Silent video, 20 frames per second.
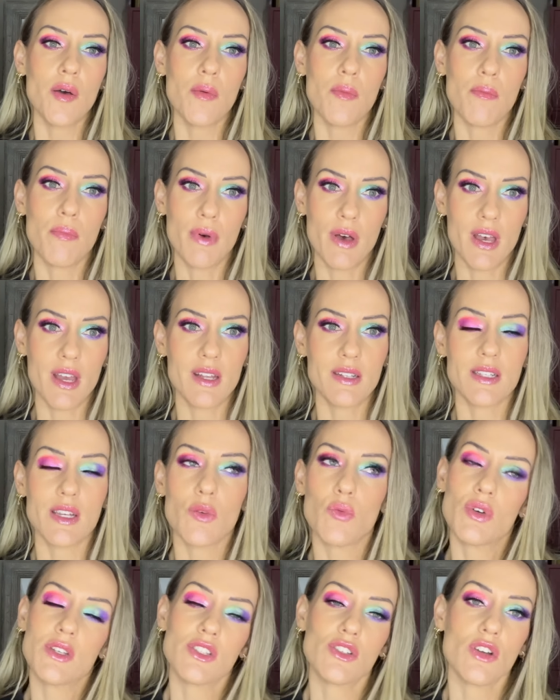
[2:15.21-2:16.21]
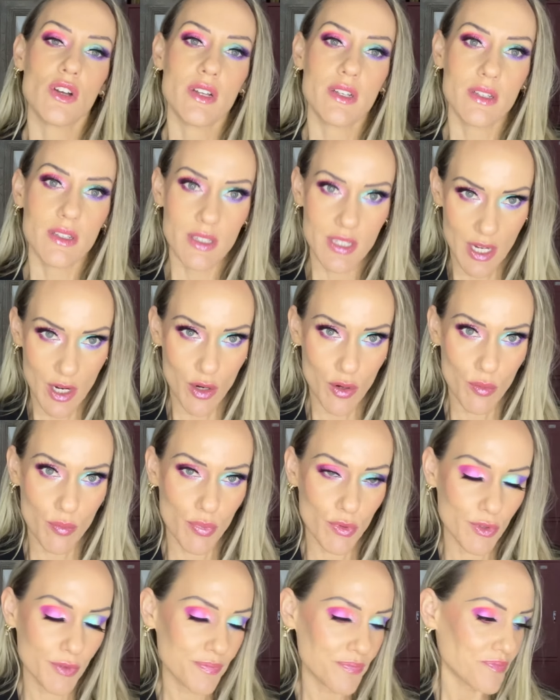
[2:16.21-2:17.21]
but it was not
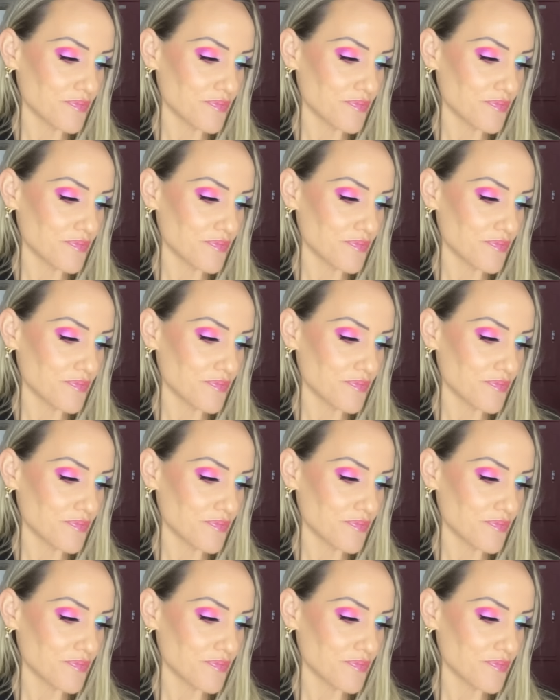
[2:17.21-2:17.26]
terrible.